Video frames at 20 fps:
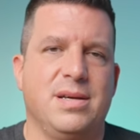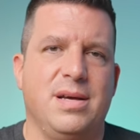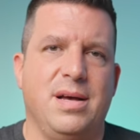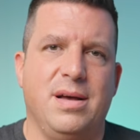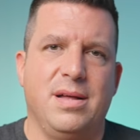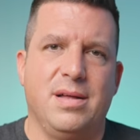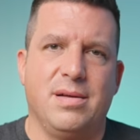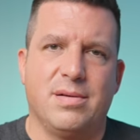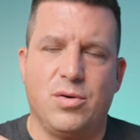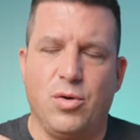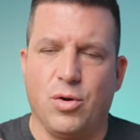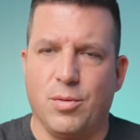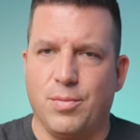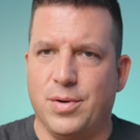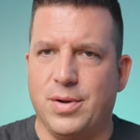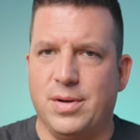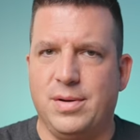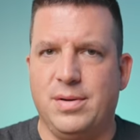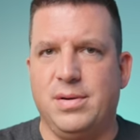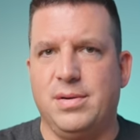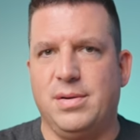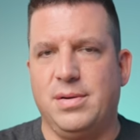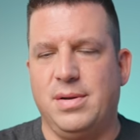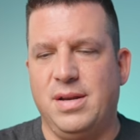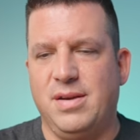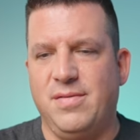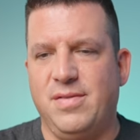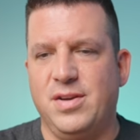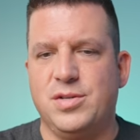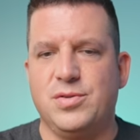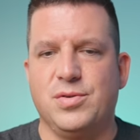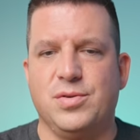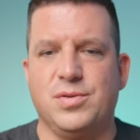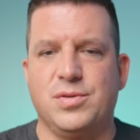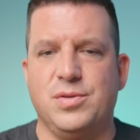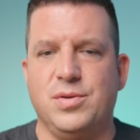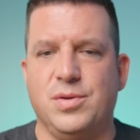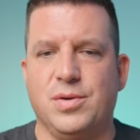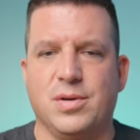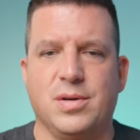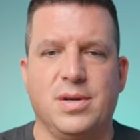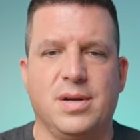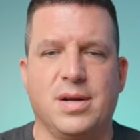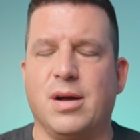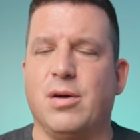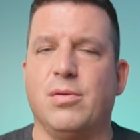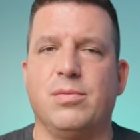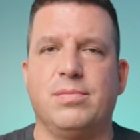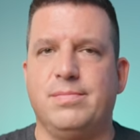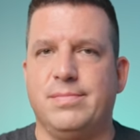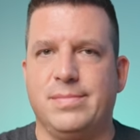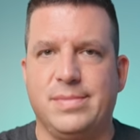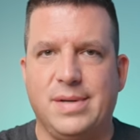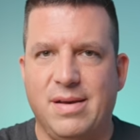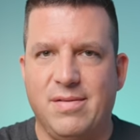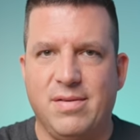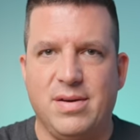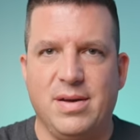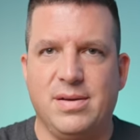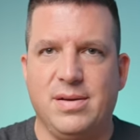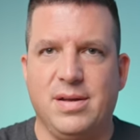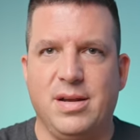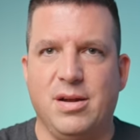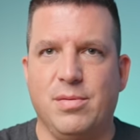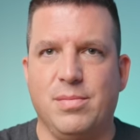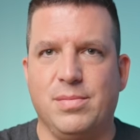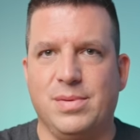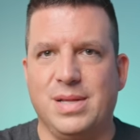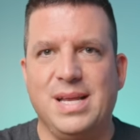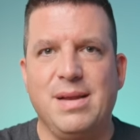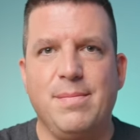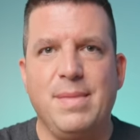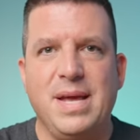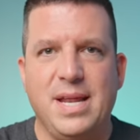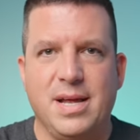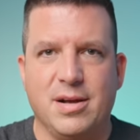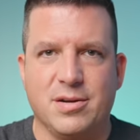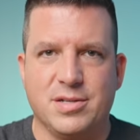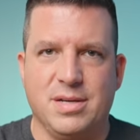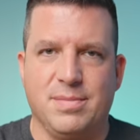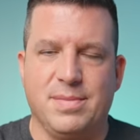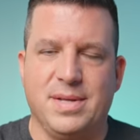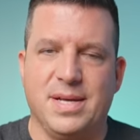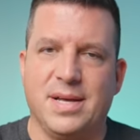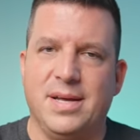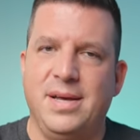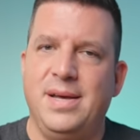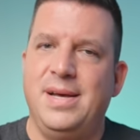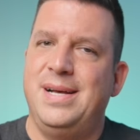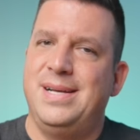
uh, corporate individuals who are going to go give a, you know, lead a meeting or something.